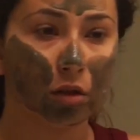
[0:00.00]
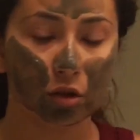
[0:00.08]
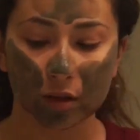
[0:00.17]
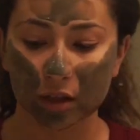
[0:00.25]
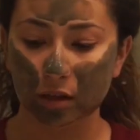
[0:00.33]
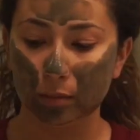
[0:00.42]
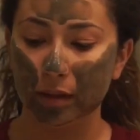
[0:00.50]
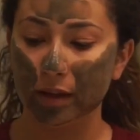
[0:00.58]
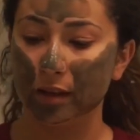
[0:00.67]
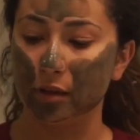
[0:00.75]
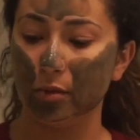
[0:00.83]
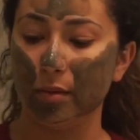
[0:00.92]
so I did apply
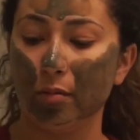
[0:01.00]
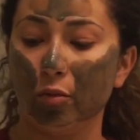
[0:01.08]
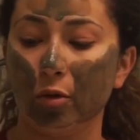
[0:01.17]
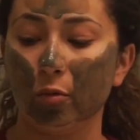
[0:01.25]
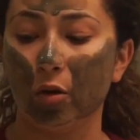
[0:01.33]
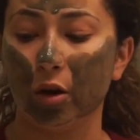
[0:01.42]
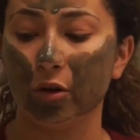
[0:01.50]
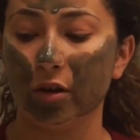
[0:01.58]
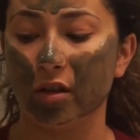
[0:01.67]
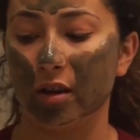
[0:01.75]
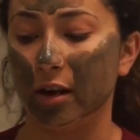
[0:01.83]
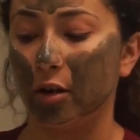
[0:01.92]
a little bit more water
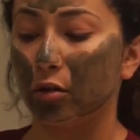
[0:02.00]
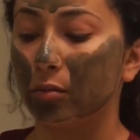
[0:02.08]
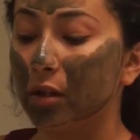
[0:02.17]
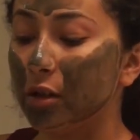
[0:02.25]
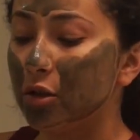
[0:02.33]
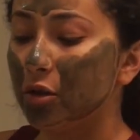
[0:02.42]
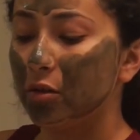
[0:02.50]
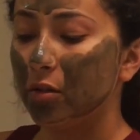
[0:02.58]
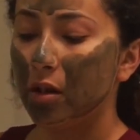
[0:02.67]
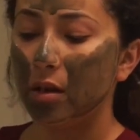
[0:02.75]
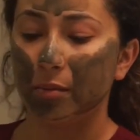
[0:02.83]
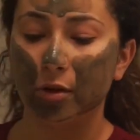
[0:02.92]
than I normally do,
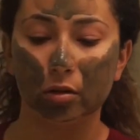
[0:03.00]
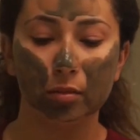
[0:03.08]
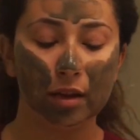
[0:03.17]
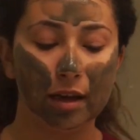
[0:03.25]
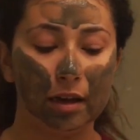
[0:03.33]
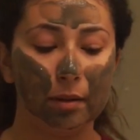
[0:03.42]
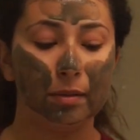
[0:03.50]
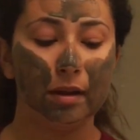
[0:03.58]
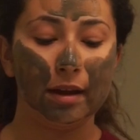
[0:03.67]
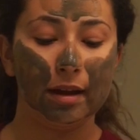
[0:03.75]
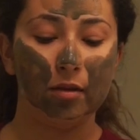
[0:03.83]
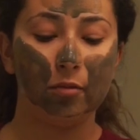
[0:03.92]
but normally I apply
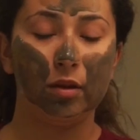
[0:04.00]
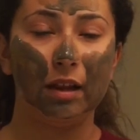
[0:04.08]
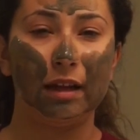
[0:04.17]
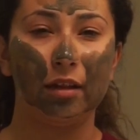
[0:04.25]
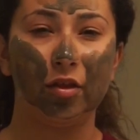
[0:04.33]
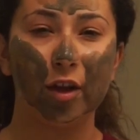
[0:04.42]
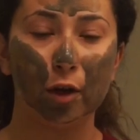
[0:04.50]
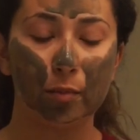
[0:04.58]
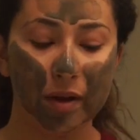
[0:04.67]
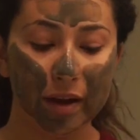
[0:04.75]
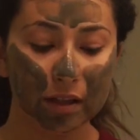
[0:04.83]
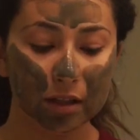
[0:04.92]
it with like a thicker
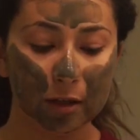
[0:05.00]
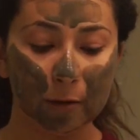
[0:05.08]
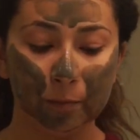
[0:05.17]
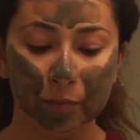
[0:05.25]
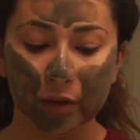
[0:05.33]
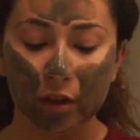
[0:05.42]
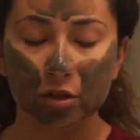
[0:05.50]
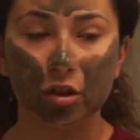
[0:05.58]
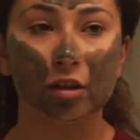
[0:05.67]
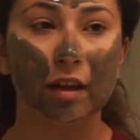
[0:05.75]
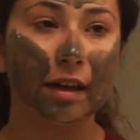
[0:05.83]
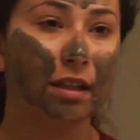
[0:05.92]
paste. So as
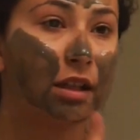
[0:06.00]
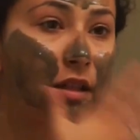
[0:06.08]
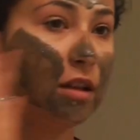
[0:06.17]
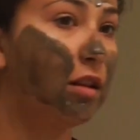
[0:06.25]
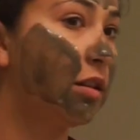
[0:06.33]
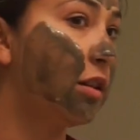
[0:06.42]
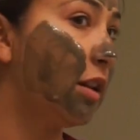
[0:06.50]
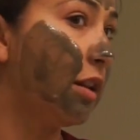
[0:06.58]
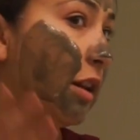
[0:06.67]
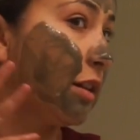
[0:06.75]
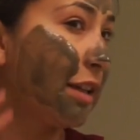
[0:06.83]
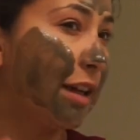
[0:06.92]
you guys can see, this, it
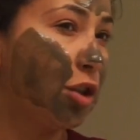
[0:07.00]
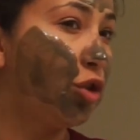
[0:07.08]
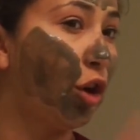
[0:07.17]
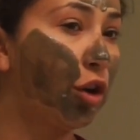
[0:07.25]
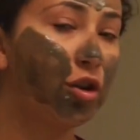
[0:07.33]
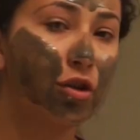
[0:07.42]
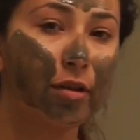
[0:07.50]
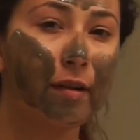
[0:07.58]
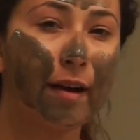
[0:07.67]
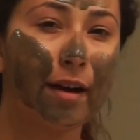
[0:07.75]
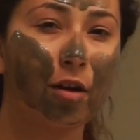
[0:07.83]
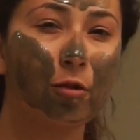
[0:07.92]
looks like a darker green
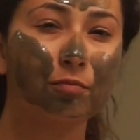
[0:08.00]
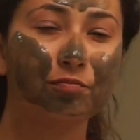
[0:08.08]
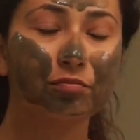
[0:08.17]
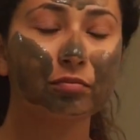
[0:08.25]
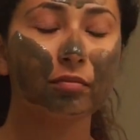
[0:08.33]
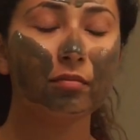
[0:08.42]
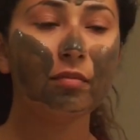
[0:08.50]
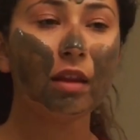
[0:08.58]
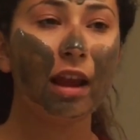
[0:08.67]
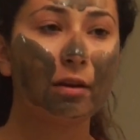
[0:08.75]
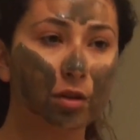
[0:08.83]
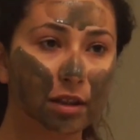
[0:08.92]
right now,
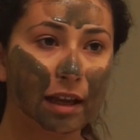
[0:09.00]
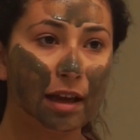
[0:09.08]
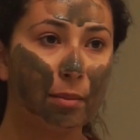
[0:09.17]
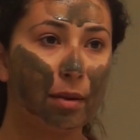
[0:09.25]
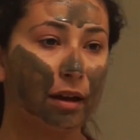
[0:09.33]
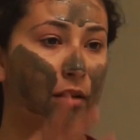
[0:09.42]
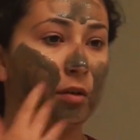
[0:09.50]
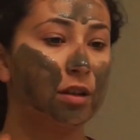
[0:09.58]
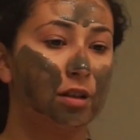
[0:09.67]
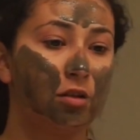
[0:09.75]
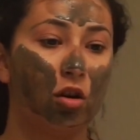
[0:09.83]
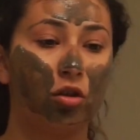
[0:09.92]
And once I come back and once
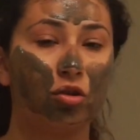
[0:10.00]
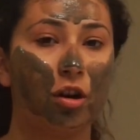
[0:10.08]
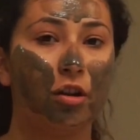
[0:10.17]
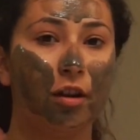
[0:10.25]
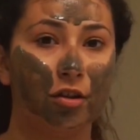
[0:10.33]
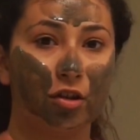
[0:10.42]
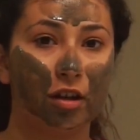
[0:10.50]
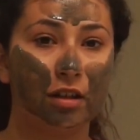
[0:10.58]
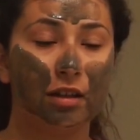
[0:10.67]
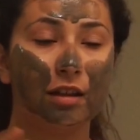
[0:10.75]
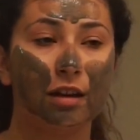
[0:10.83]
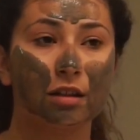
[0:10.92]
it's all dry, you guys are going to
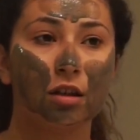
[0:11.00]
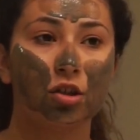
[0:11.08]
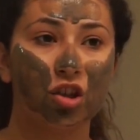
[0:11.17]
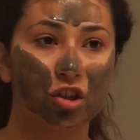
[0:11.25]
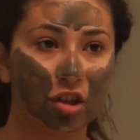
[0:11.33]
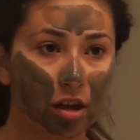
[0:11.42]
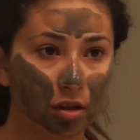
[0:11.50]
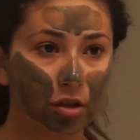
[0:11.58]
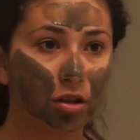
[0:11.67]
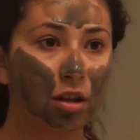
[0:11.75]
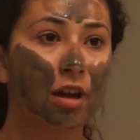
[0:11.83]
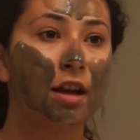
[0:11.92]
see that it's going to change colors.
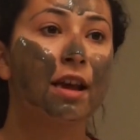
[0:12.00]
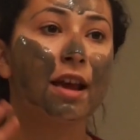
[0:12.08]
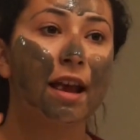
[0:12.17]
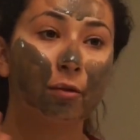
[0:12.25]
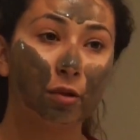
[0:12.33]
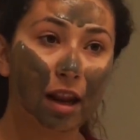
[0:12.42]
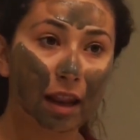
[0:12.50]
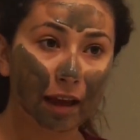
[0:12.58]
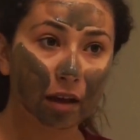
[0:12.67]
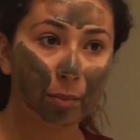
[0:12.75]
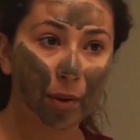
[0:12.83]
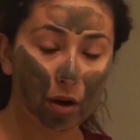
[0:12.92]
And what I like
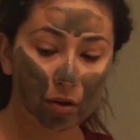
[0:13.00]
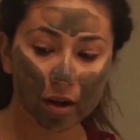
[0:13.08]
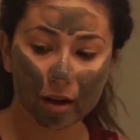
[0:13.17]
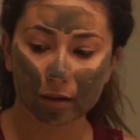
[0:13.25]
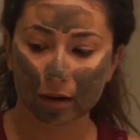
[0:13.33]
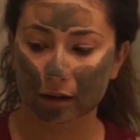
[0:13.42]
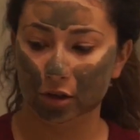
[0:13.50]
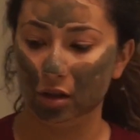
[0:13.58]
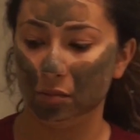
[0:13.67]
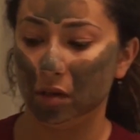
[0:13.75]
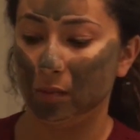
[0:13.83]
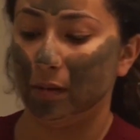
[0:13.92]
about it, actually,
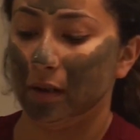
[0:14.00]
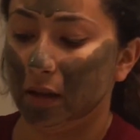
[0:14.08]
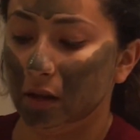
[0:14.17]
I'm going to apply a